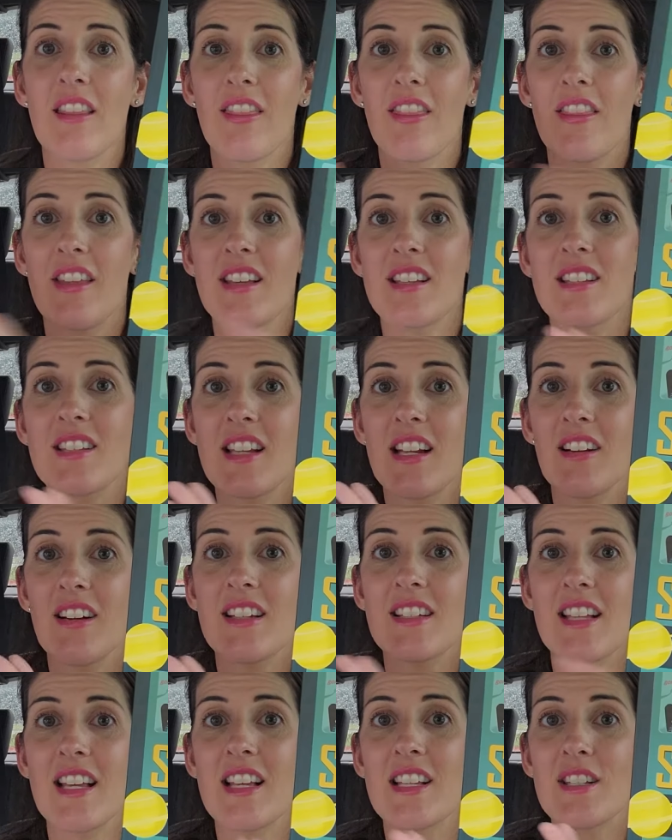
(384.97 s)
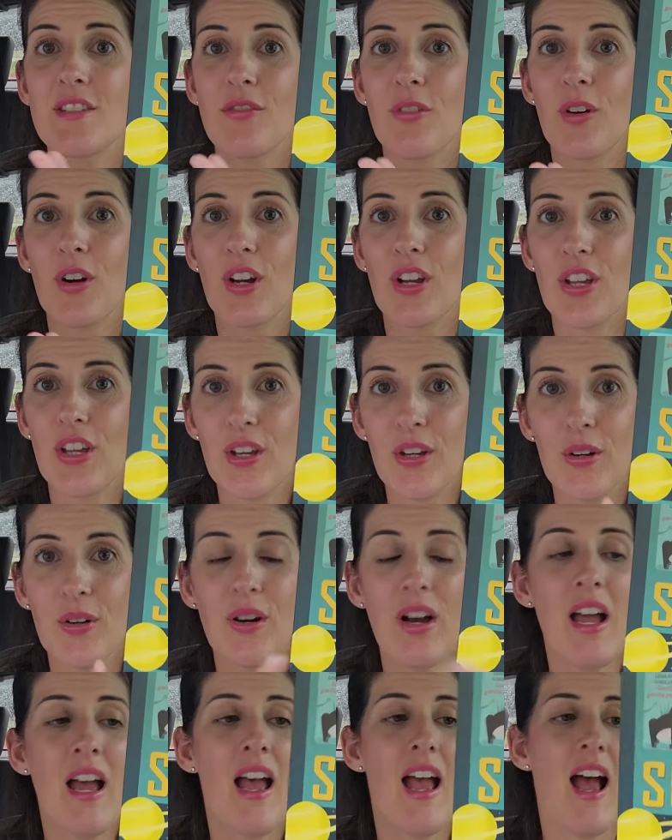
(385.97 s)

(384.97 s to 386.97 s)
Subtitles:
this series is for you.